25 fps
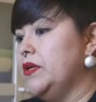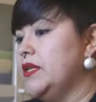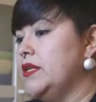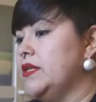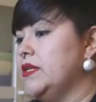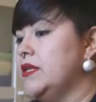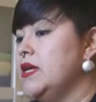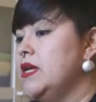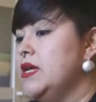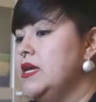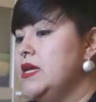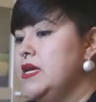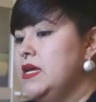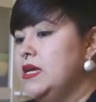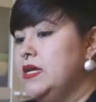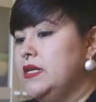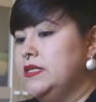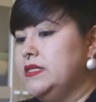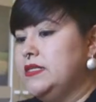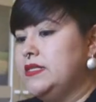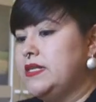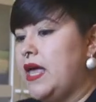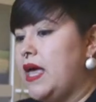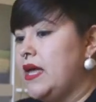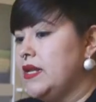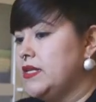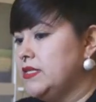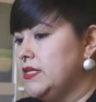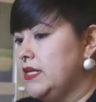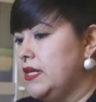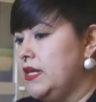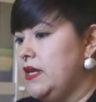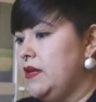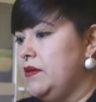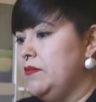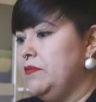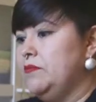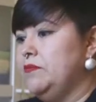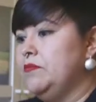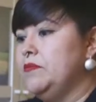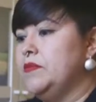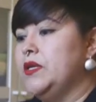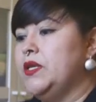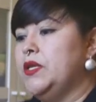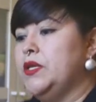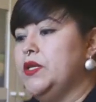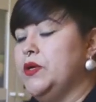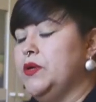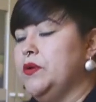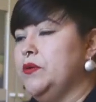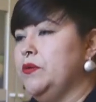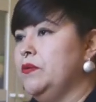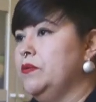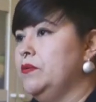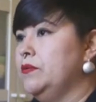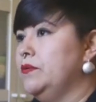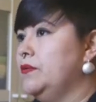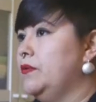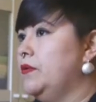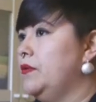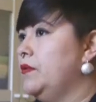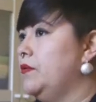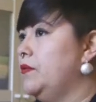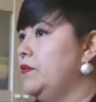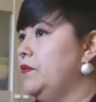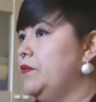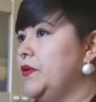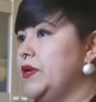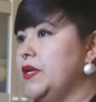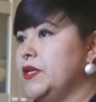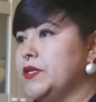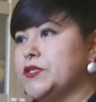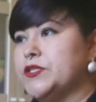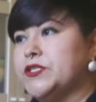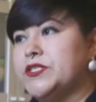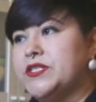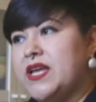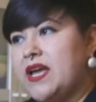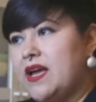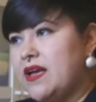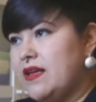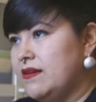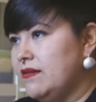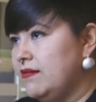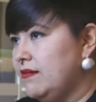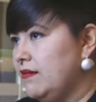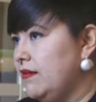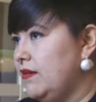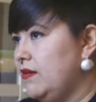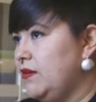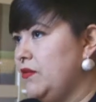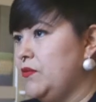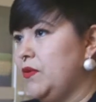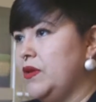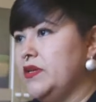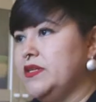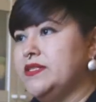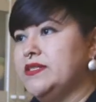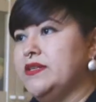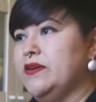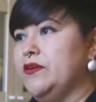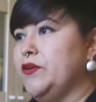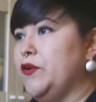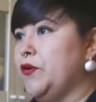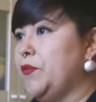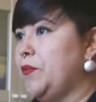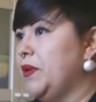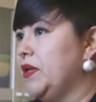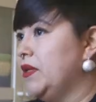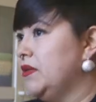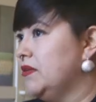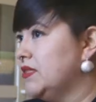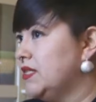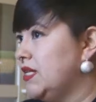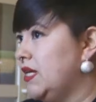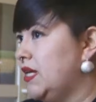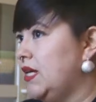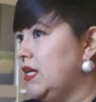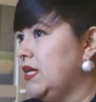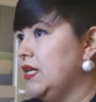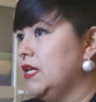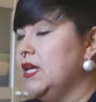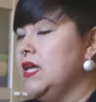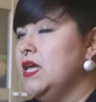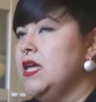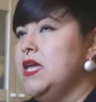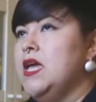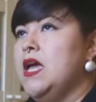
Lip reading: and said to him, you know, we understand you want to sell your building.